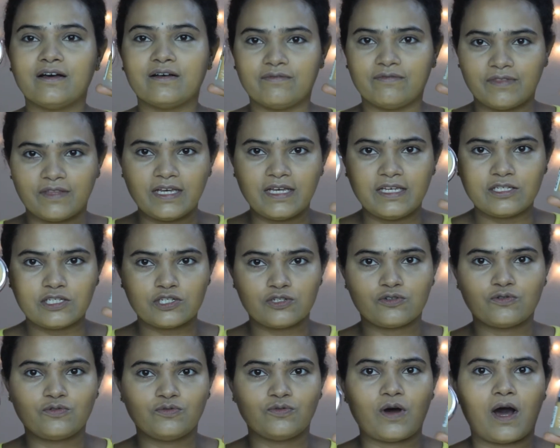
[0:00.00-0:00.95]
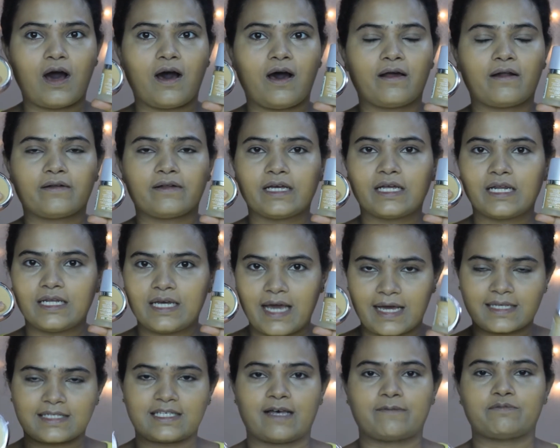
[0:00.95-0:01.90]
These two are really
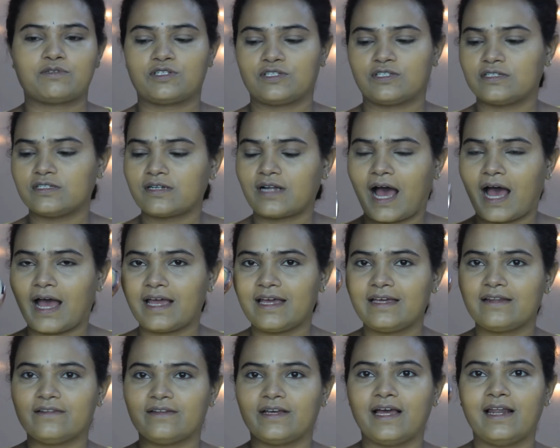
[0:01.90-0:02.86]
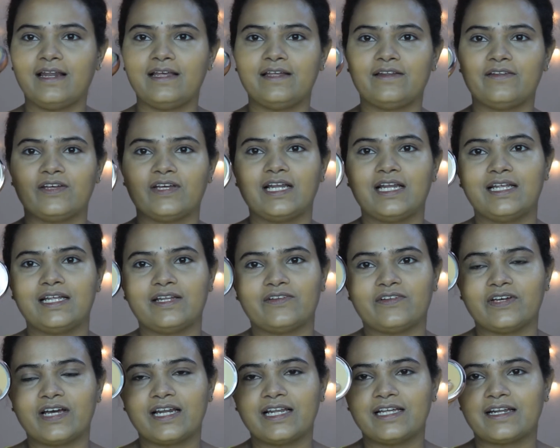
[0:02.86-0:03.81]
exceptional. I
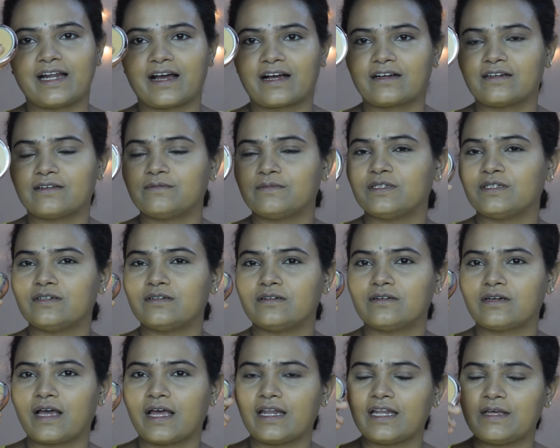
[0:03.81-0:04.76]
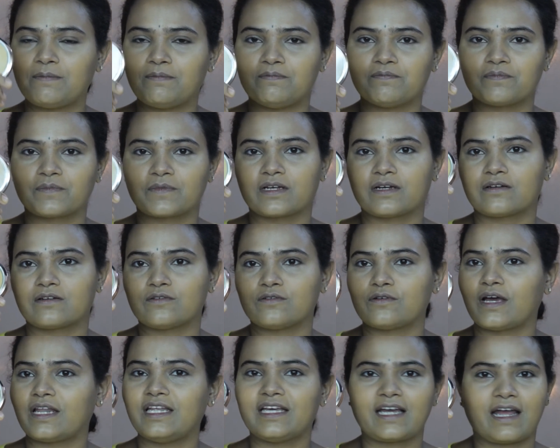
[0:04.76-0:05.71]
really recommend
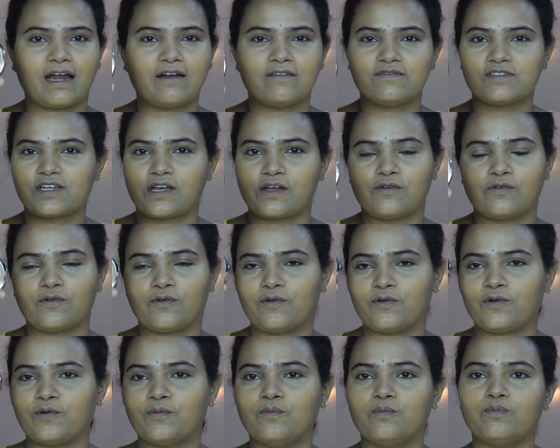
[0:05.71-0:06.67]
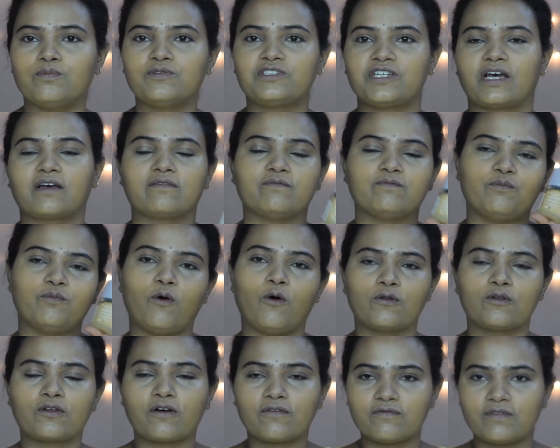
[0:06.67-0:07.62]
any kind of skin tone to check
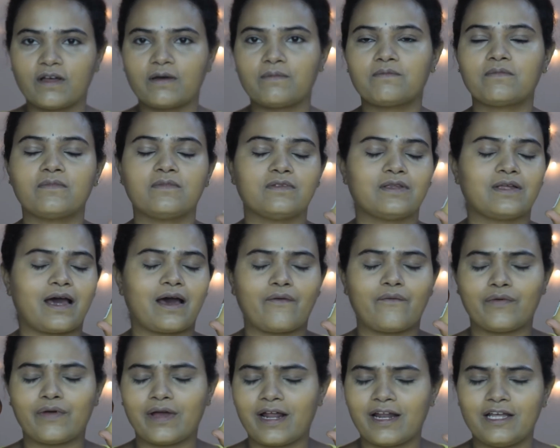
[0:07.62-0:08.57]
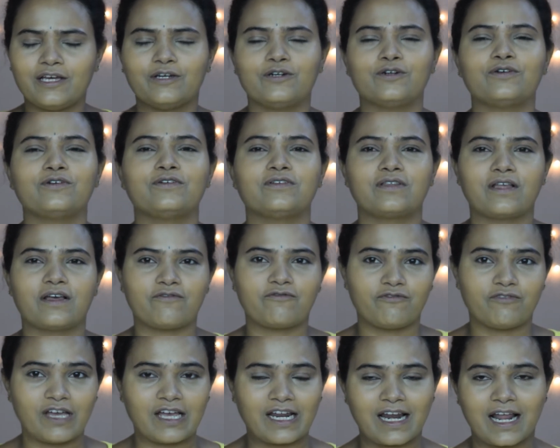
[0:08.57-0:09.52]
both of them. They are really good. They
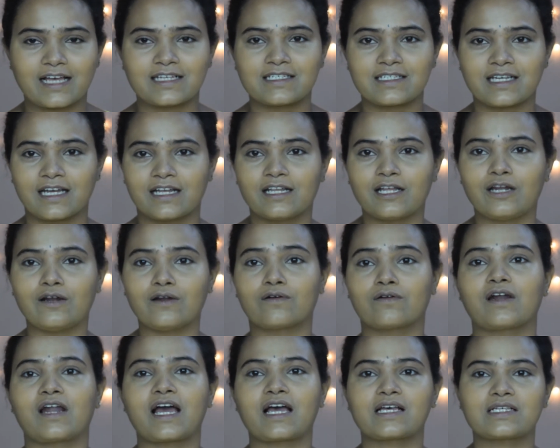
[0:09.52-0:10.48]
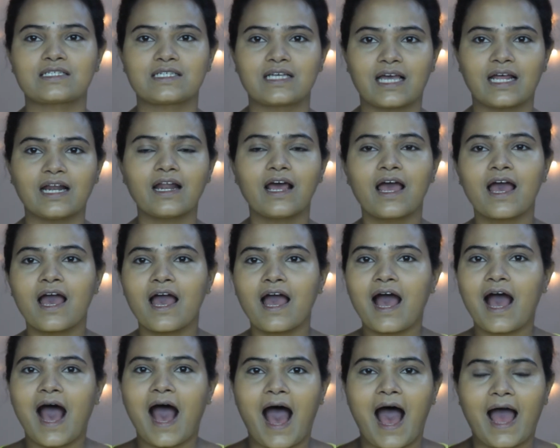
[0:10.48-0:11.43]
feel like skin, they look like skin.
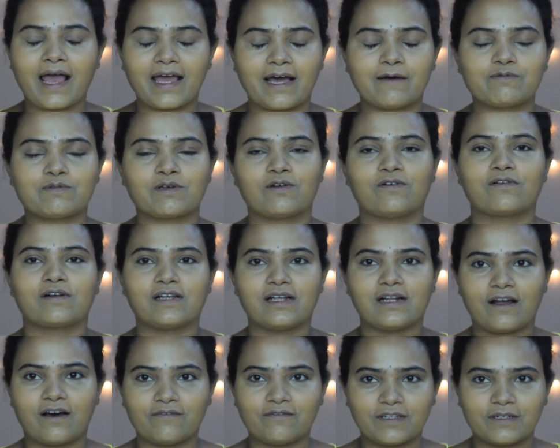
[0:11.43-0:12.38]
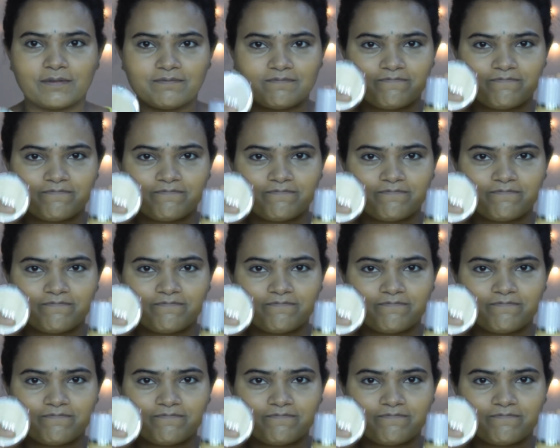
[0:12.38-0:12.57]
I absolutely love them.